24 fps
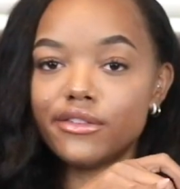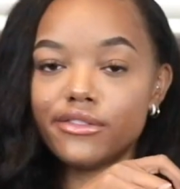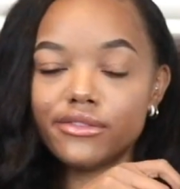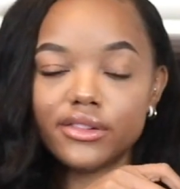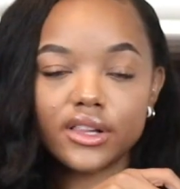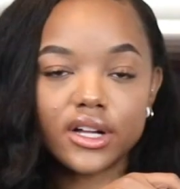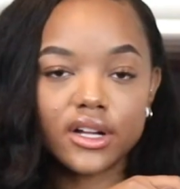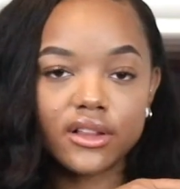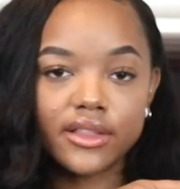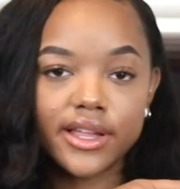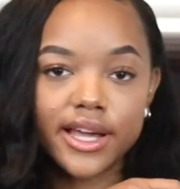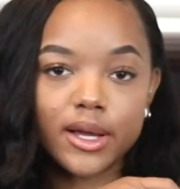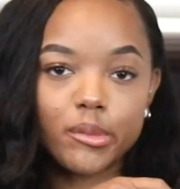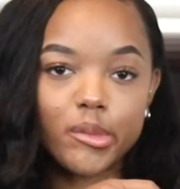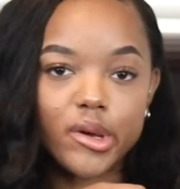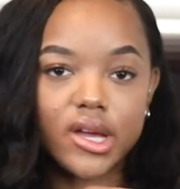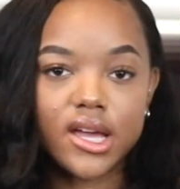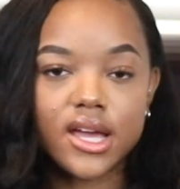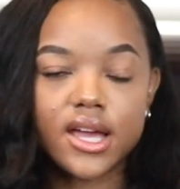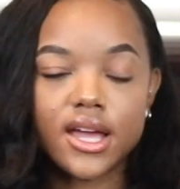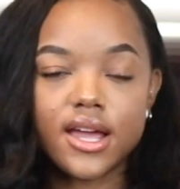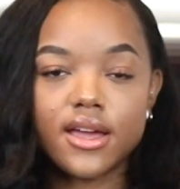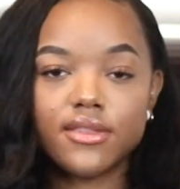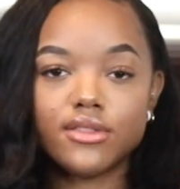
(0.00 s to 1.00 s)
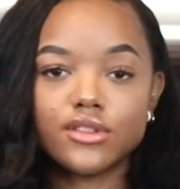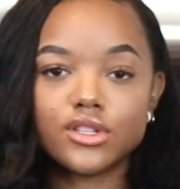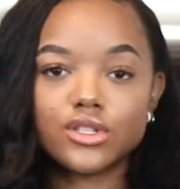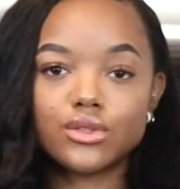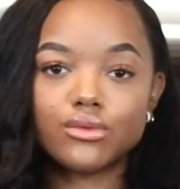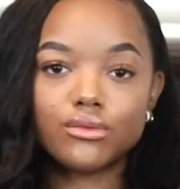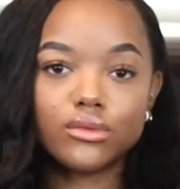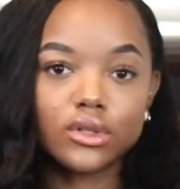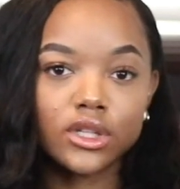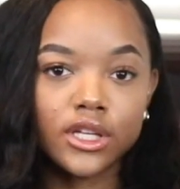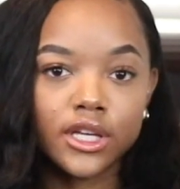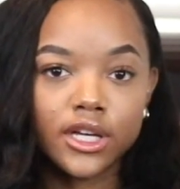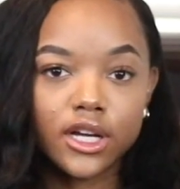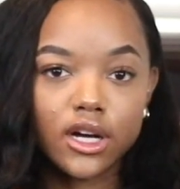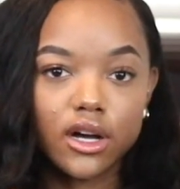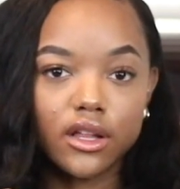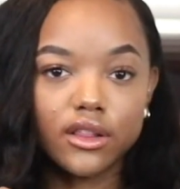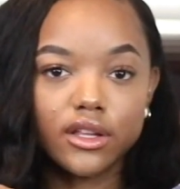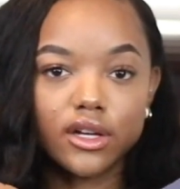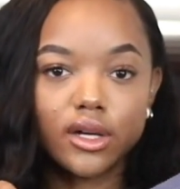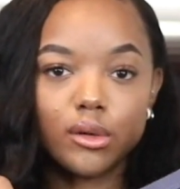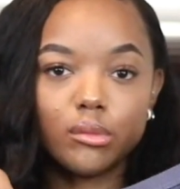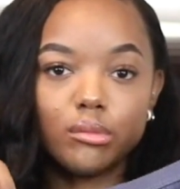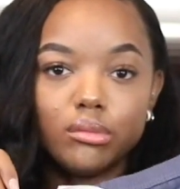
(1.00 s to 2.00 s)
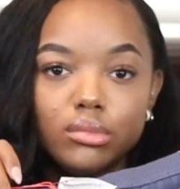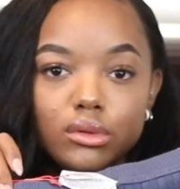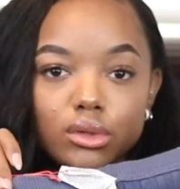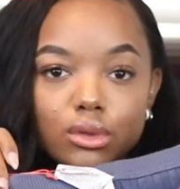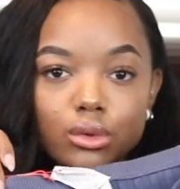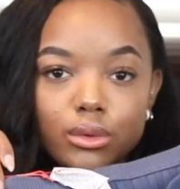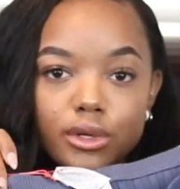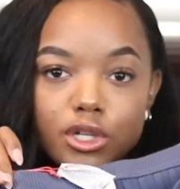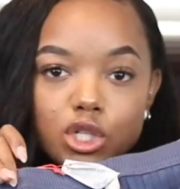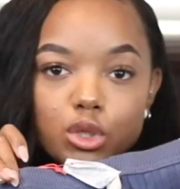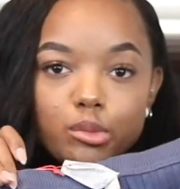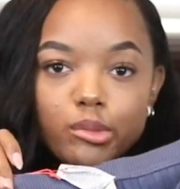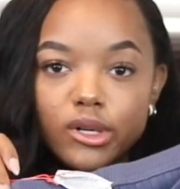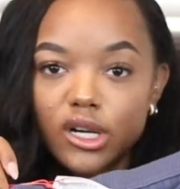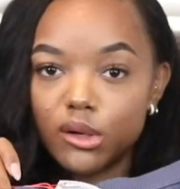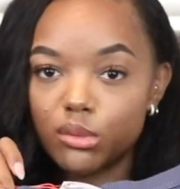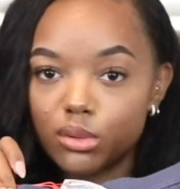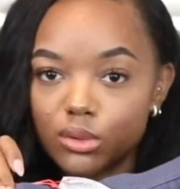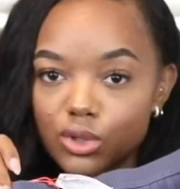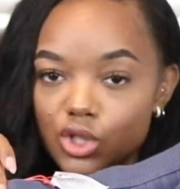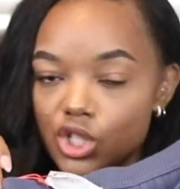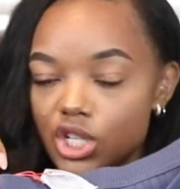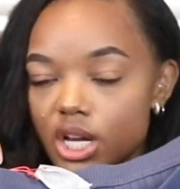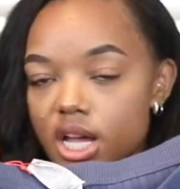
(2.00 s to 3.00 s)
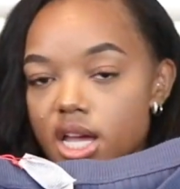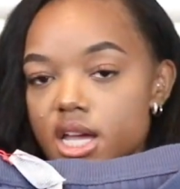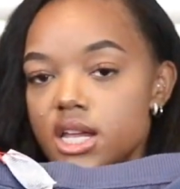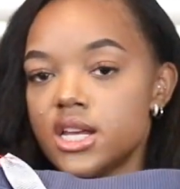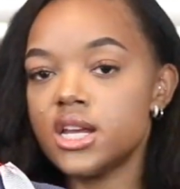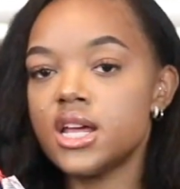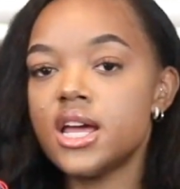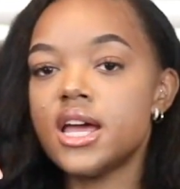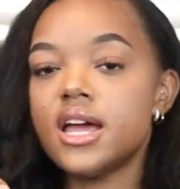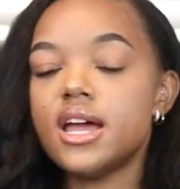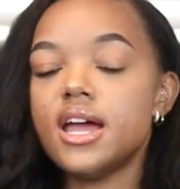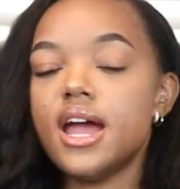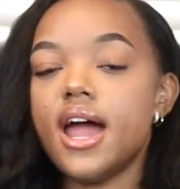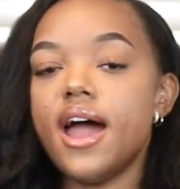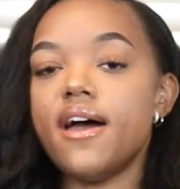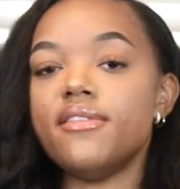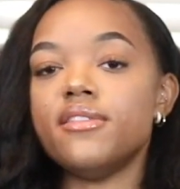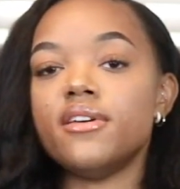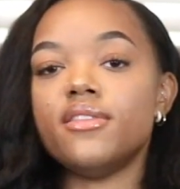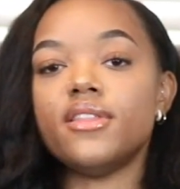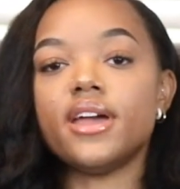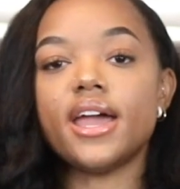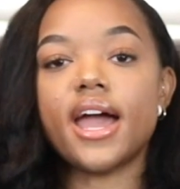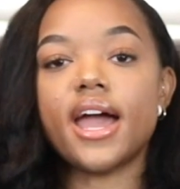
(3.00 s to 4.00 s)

a flare leg pant in this really color bluish purple shade. And then